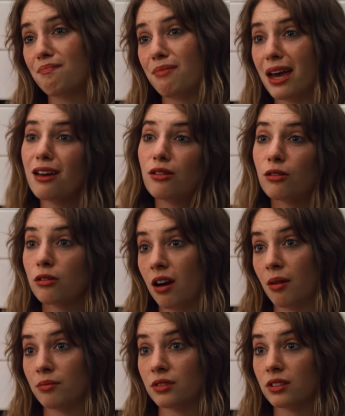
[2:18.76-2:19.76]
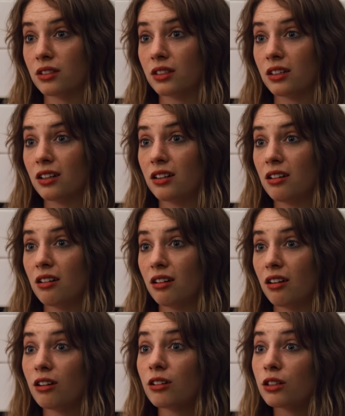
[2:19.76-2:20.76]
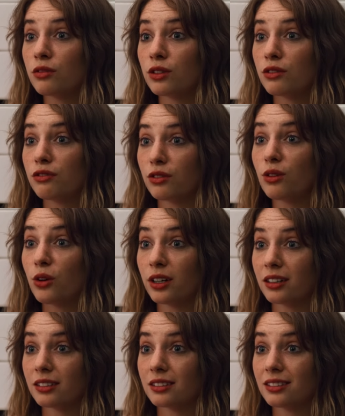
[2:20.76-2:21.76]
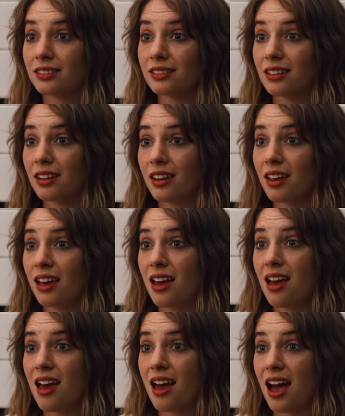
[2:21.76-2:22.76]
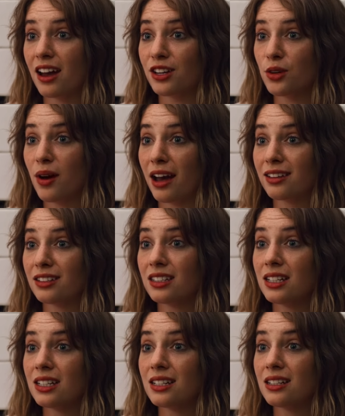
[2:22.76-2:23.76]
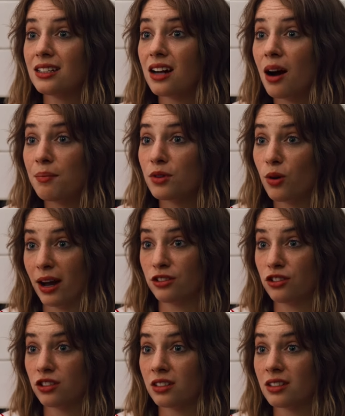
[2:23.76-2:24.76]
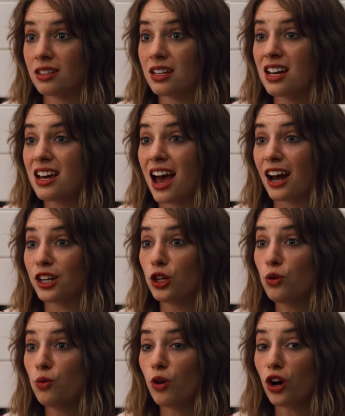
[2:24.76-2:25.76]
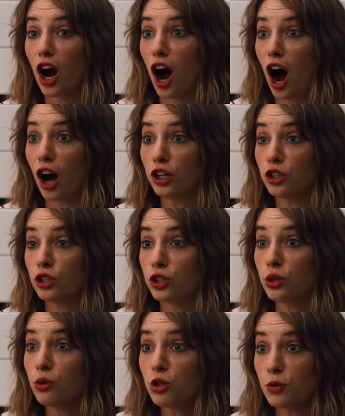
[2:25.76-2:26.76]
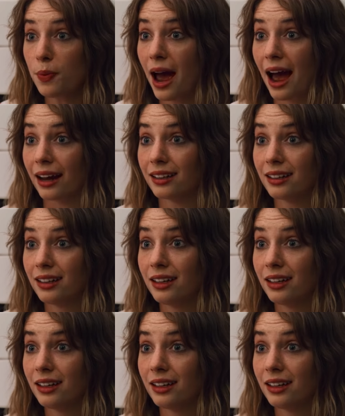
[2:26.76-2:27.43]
bagel crumbs all over the floor. And you asked dumb questions and you were a douchebag.